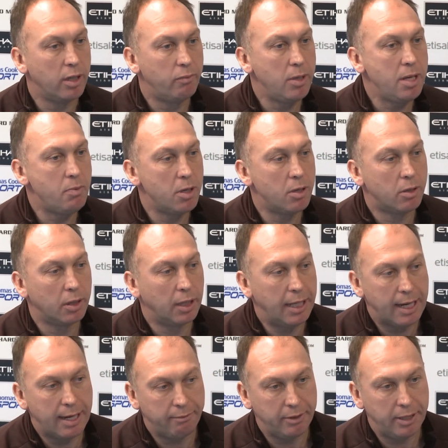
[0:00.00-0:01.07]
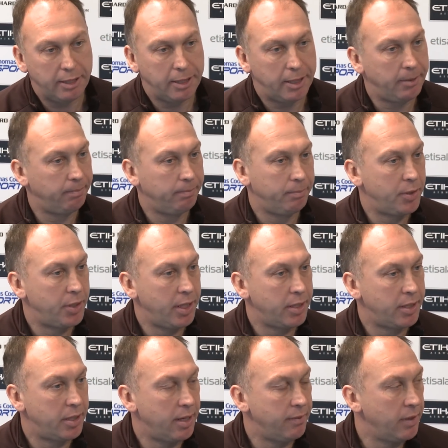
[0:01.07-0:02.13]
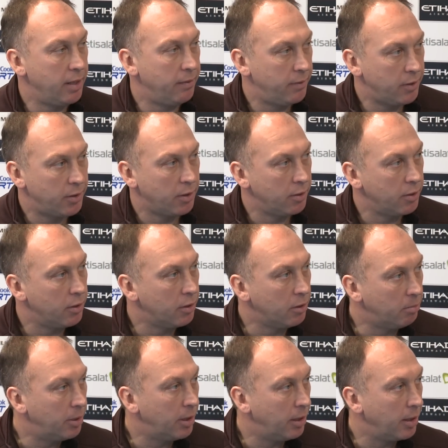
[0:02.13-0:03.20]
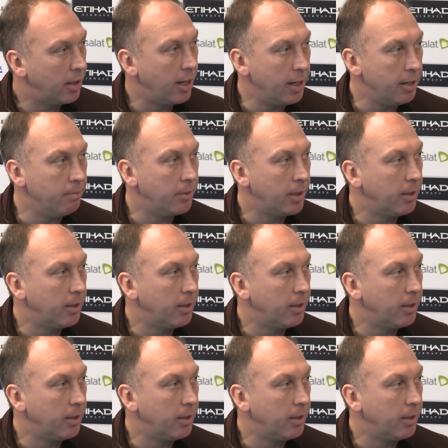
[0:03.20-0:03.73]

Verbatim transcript: if we were only having six, seven efforts on goal per game,